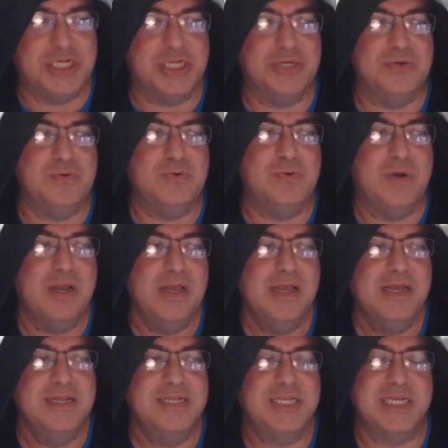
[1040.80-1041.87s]
you
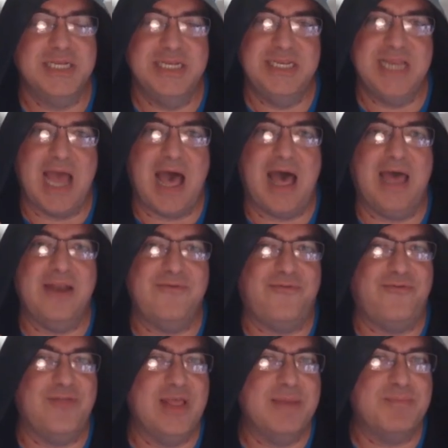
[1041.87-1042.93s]
to not
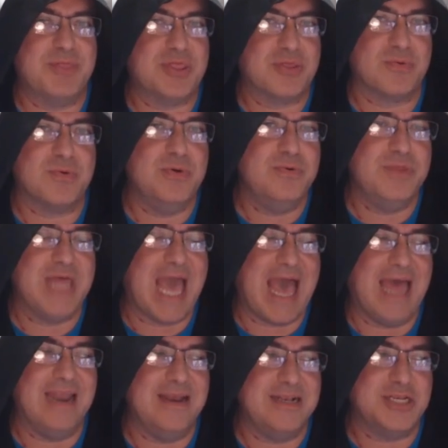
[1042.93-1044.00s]
flip through
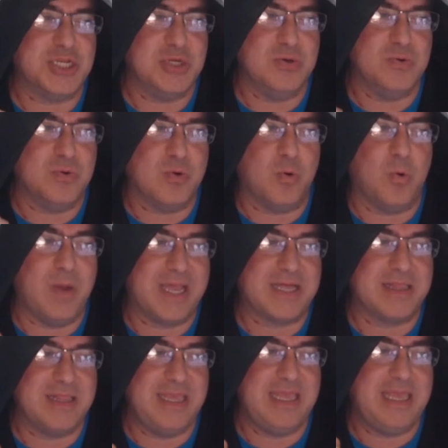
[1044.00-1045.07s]
that too
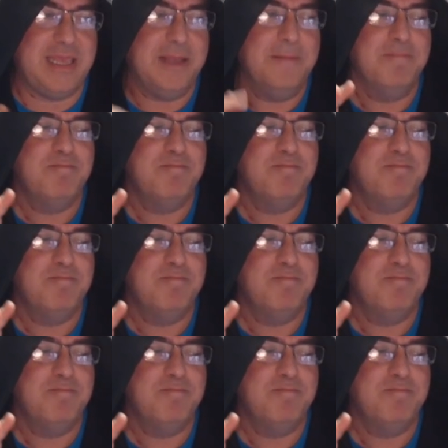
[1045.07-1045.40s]
quickly,